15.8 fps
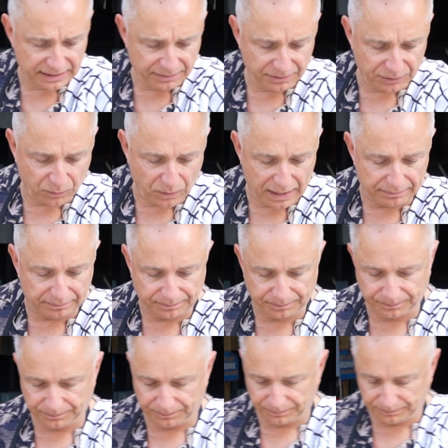there was one.
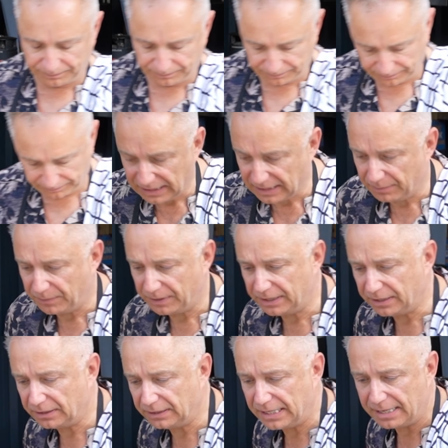And we
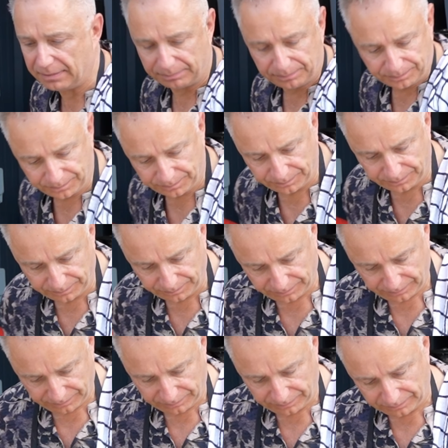are done.
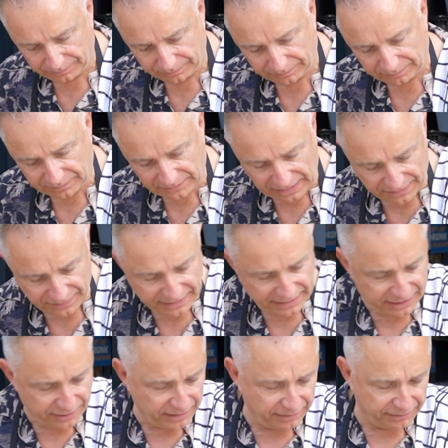And
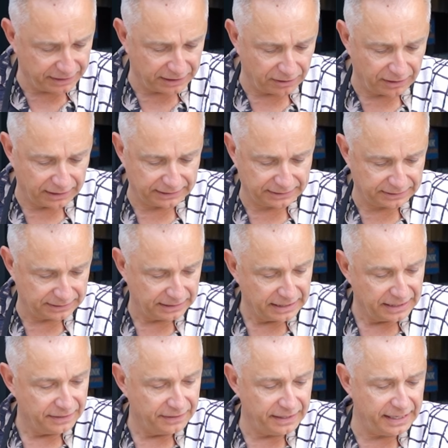there you have it, guys.
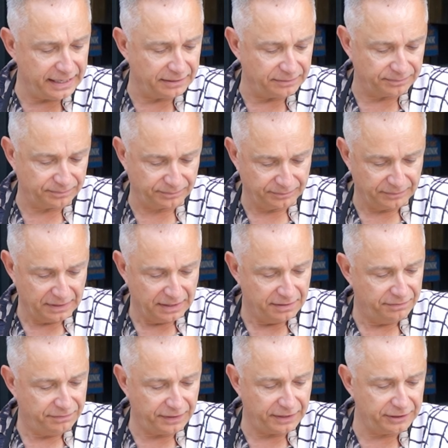Then
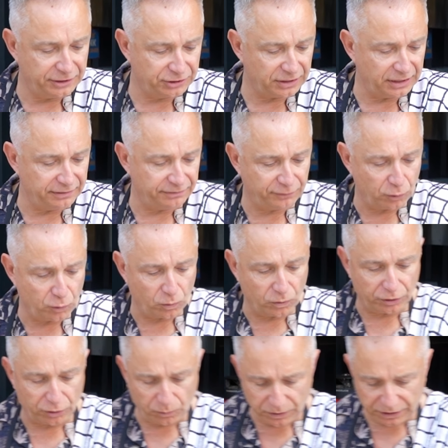very
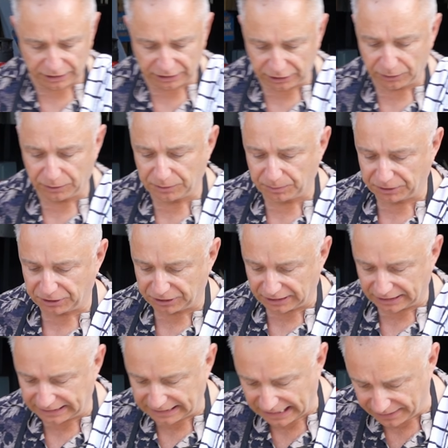straightforward. All we're going to do is we're just
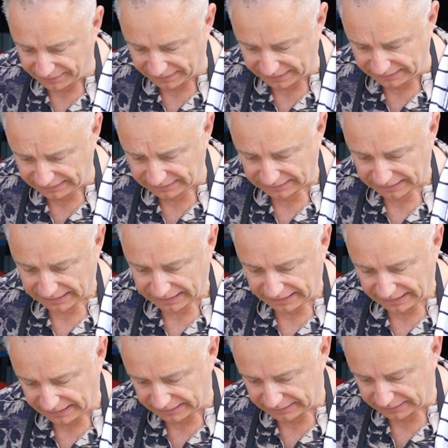going to cut these
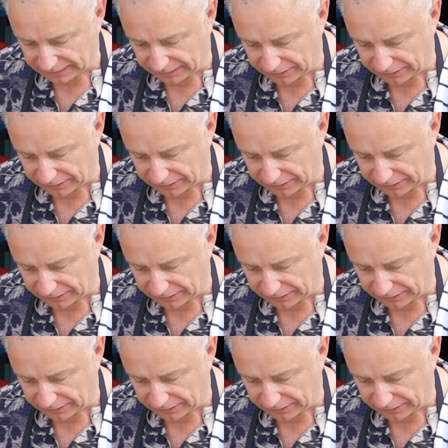into